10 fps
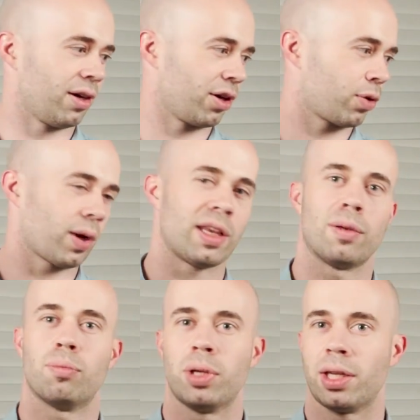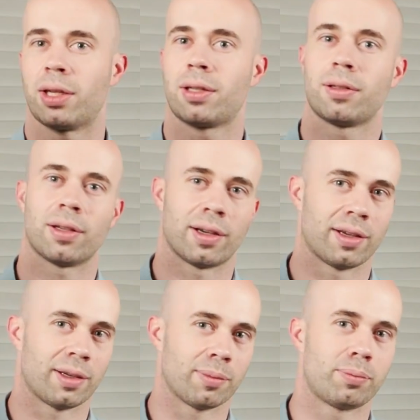crane beak
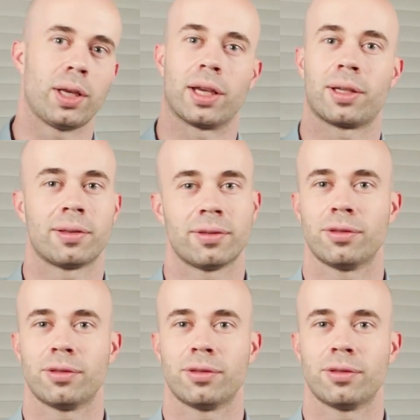pick,